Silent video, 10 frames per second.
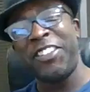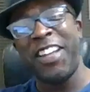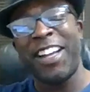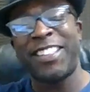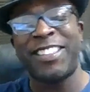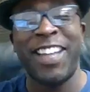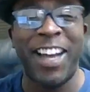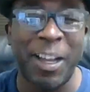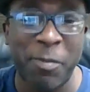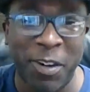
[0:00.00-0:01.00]
next
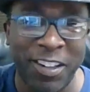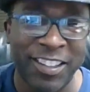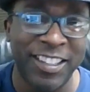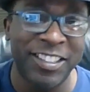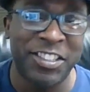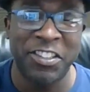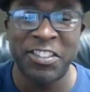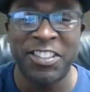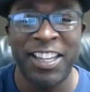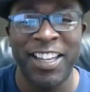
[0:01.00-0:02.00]
time on the
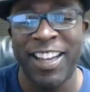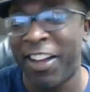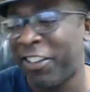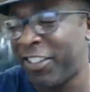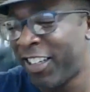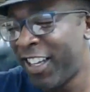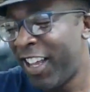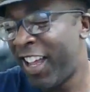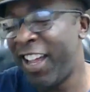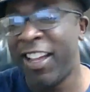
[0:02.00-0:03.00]
Insurance Hangout,
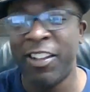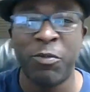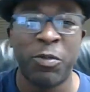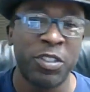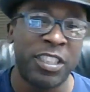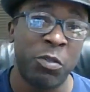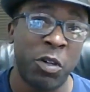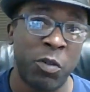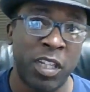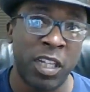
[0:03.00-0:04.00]
and we'll see what
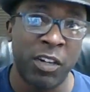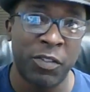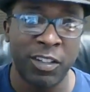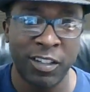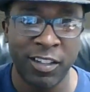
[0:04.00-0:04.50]
we cover.